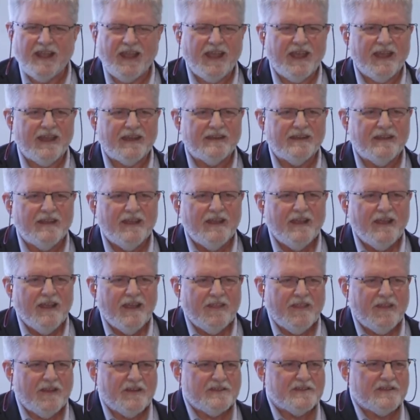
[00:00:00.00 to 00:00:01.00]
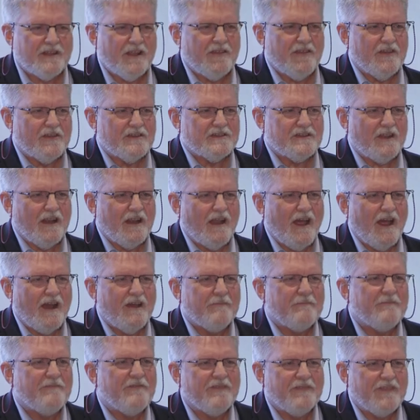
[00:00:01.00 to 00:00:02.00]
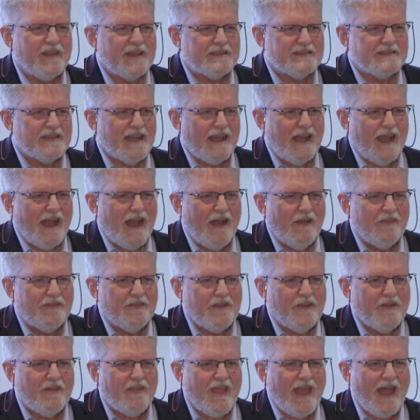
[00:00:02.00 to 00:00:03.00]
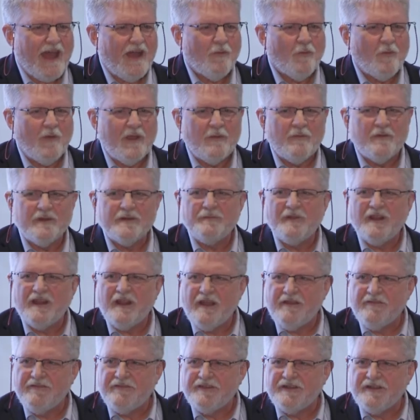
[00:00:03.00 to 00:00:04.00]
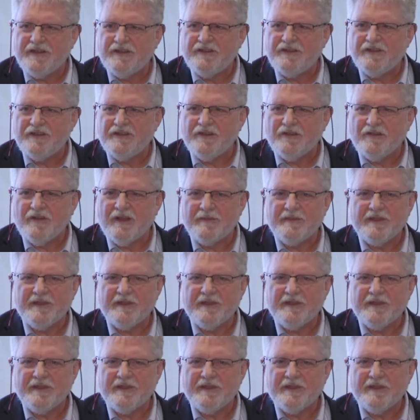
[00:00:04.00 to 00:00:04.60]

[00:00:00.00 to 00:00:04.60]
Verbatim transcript: And there's, there's a lot of things out there that we would love to do.